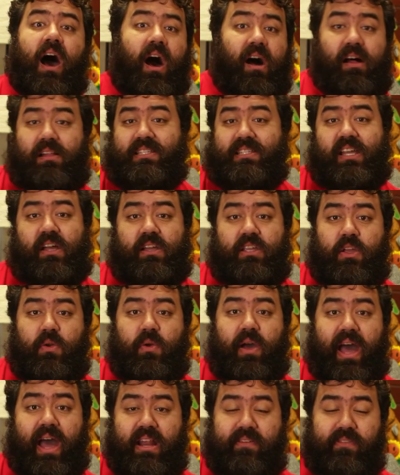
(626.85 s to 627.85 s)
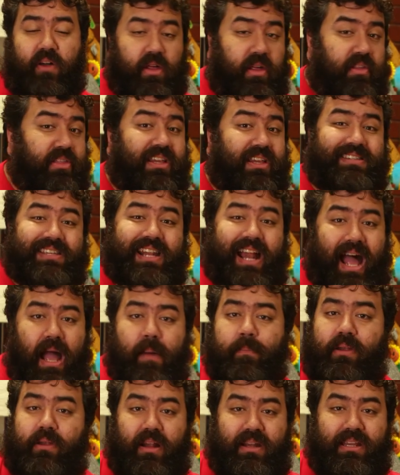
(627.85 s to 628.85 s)
I'll tell you, out of all the things that
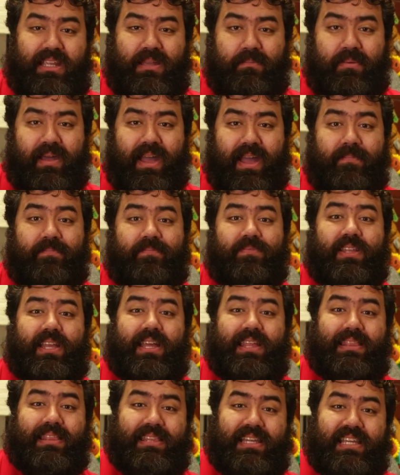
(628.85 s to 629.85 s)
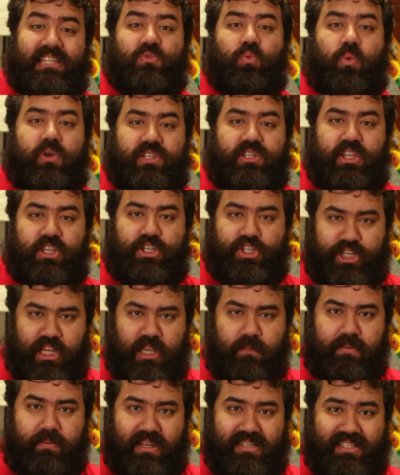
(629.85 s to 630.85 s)
I bought on eBay, this was the
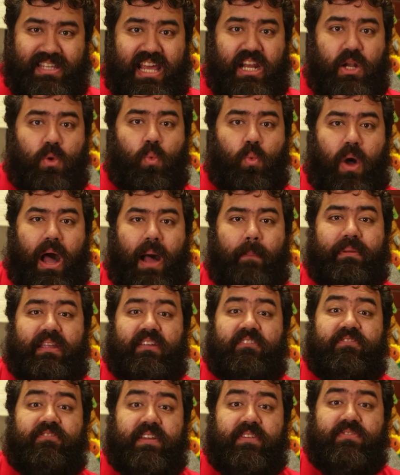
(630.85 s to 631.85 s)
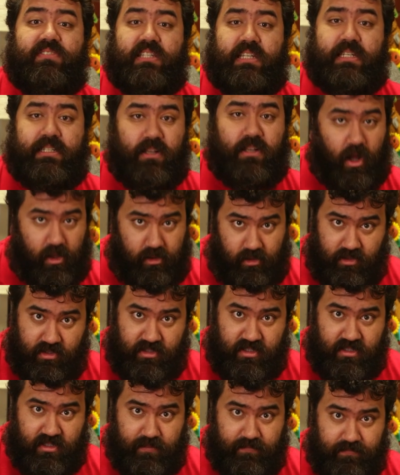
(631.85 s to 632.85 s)
cheapest at a whopping
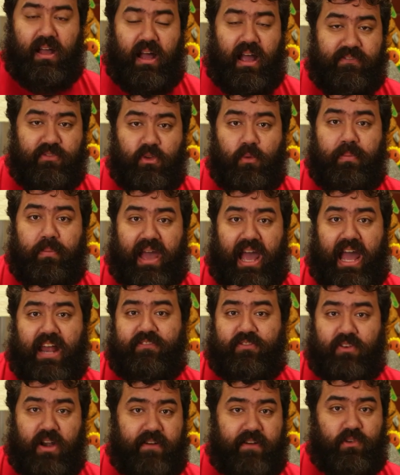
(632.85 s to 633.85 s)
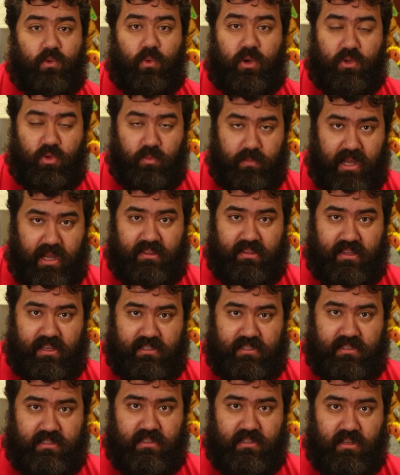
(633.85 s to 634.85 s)
$15. I feel bad for everyone who made
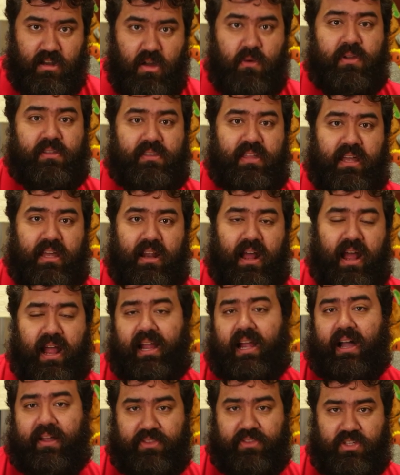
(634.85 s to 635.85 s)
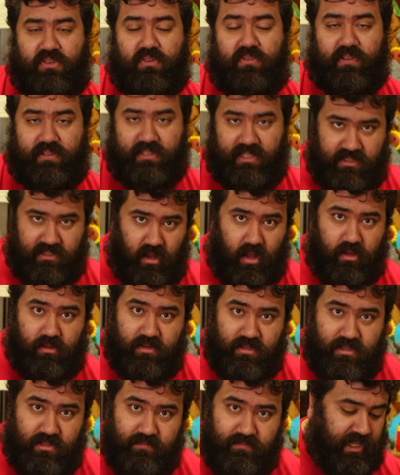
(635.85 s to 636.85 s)
this, knowing that I got this for
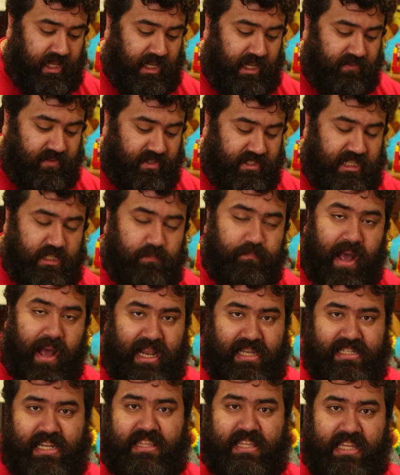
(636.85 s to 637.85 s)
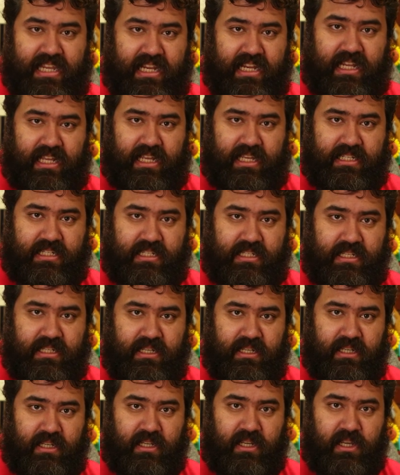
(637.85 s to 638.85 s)
$15. If it's as bad as I think it is,
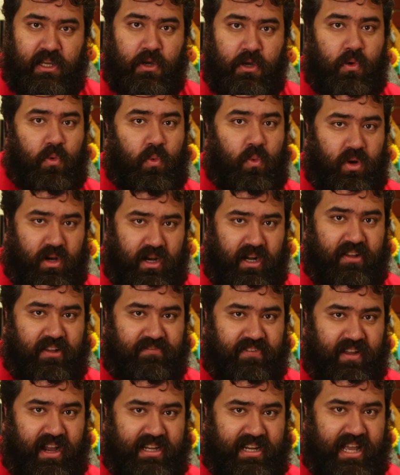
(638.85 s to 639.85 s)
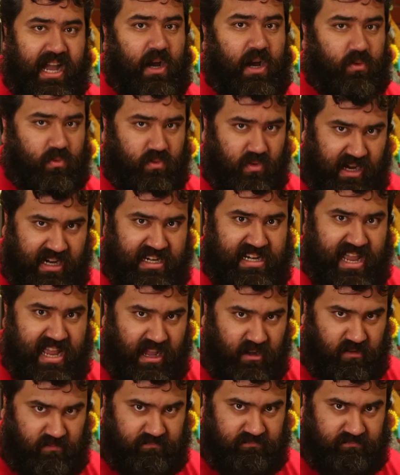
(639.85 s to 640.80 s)
we're gonna find out right now.